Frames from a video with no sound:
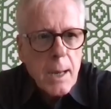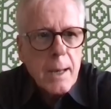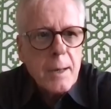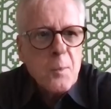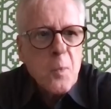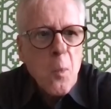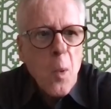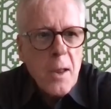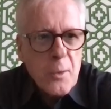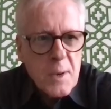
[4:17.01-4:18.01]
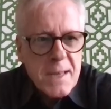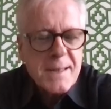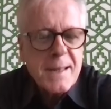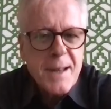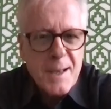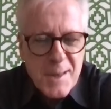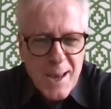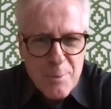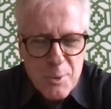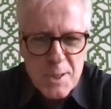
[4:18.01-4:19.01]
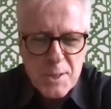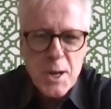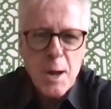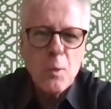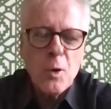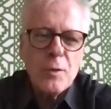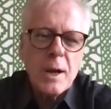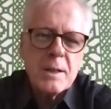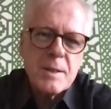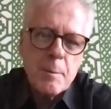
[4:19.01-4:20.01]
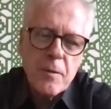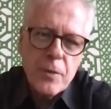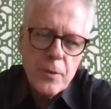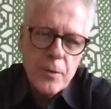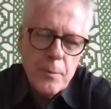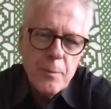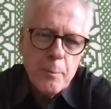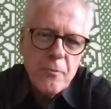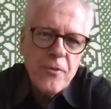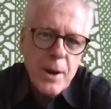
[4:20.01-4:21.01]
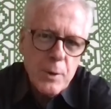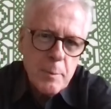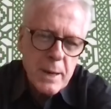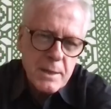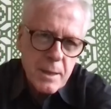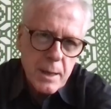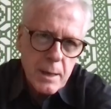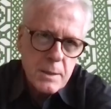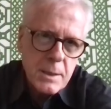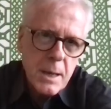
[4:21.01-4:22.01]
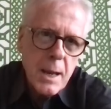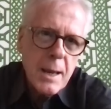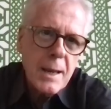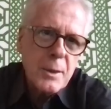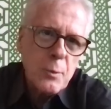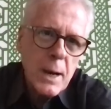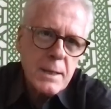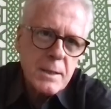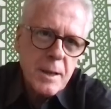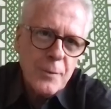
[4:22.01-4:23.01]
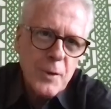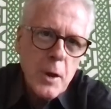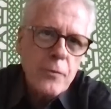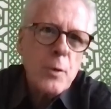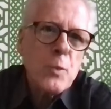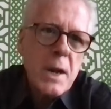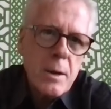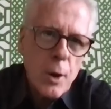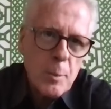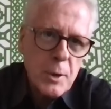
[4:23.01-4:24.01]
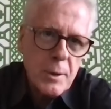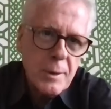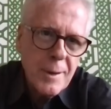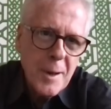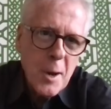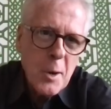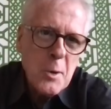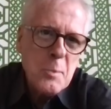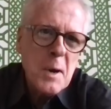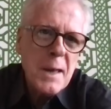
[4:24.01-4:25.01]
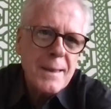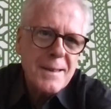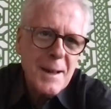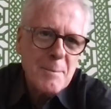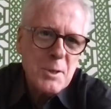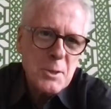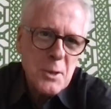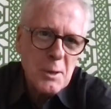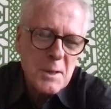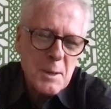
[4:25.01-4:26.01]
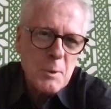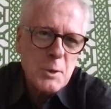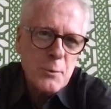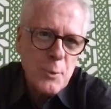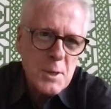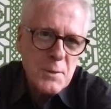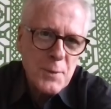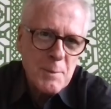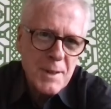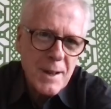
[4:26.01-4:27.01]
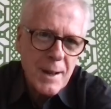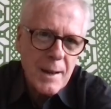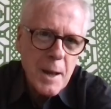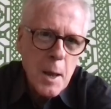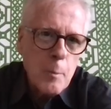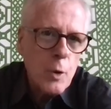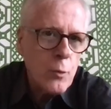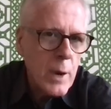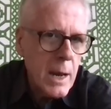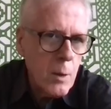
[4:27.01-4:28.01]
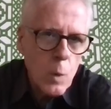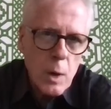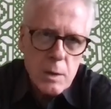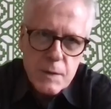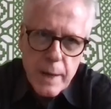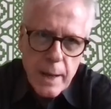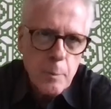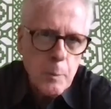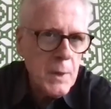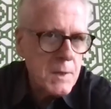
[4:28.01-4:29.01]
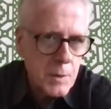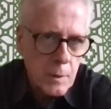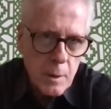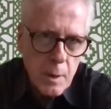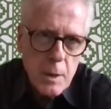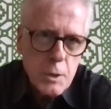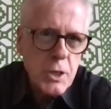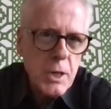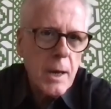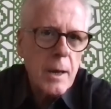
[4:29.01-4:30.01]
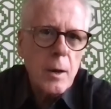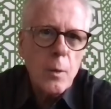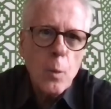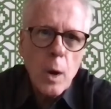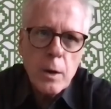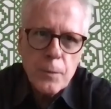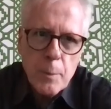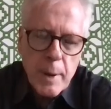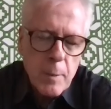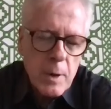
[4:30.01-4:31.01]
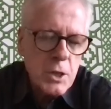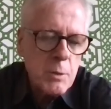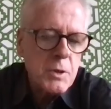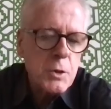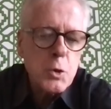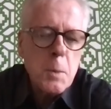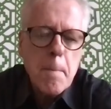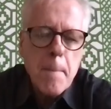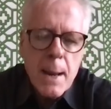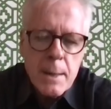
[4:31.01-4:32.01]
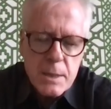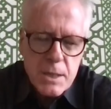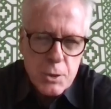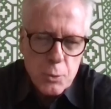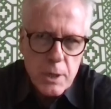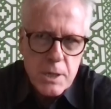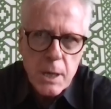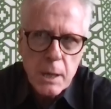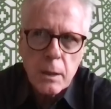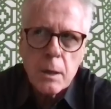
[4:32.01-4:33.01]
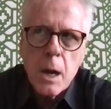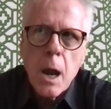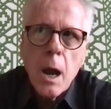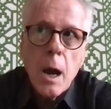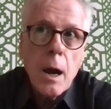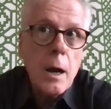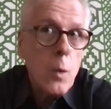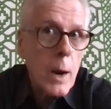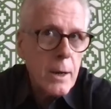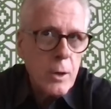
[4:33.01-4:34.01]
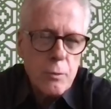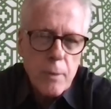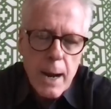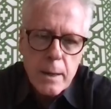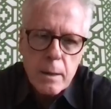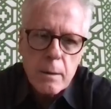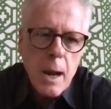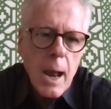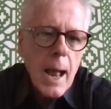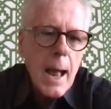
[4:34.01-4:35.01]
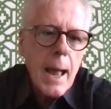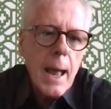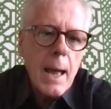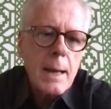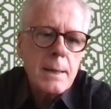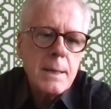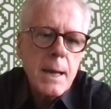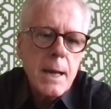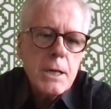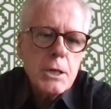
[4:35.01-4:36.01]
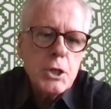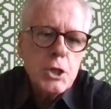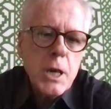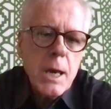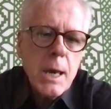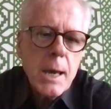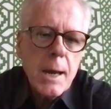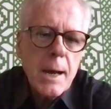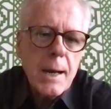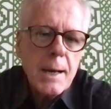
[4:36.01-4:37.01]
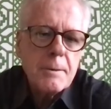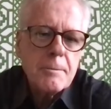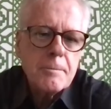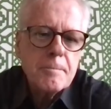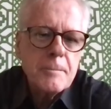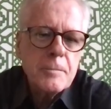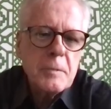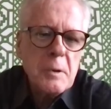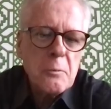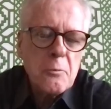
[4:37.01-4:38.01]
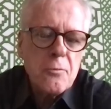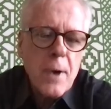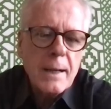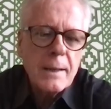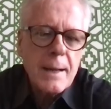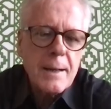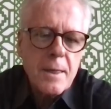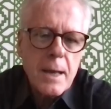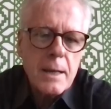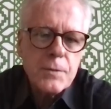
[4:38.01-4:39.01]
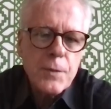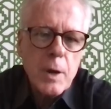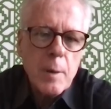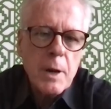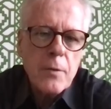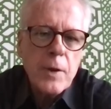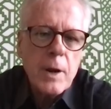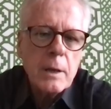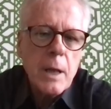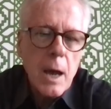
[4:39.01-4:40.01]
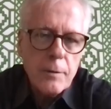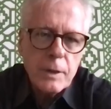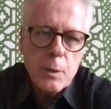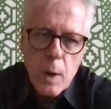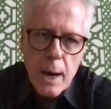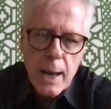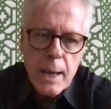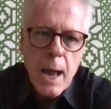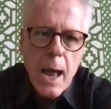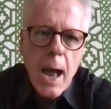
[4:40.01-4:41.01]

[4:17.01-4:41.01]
And one of the reasons he does capture it is Tom Wolfe got some of the very best things in the right stuff from Rene Carpenter, who by the time she talked to him was divorced from Scott. But Rene was a pistol. She had a wonderful memory. She was a tremendous storyteller, uh, quite a good writer. And she uh, recollected things for him in a very lively way.